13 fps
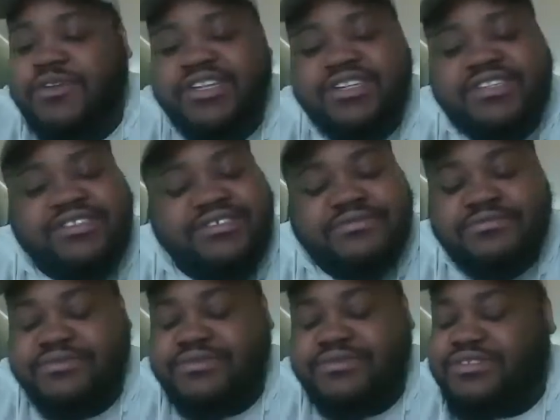it's
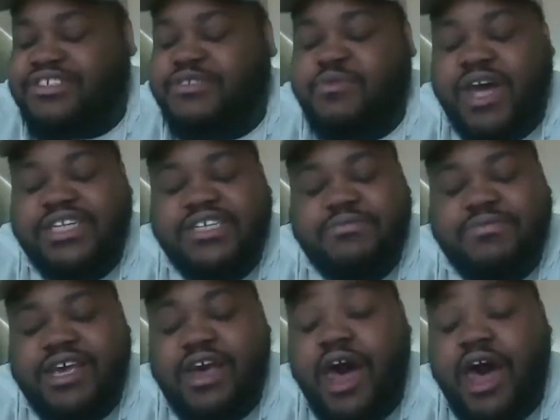just watch it,
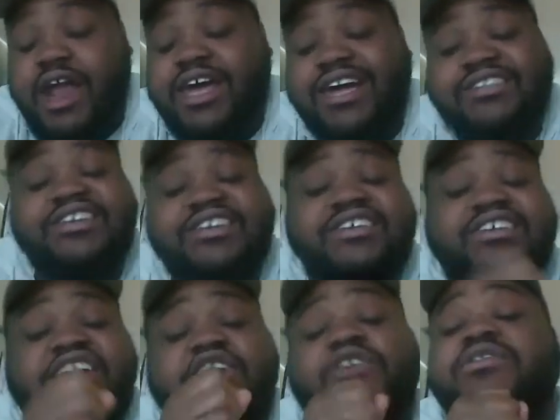man. All I gotta say is
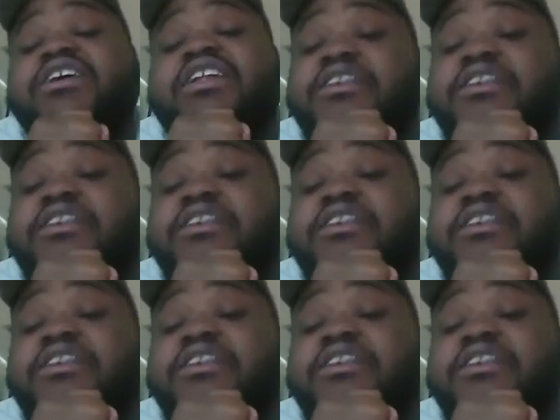Carol did it.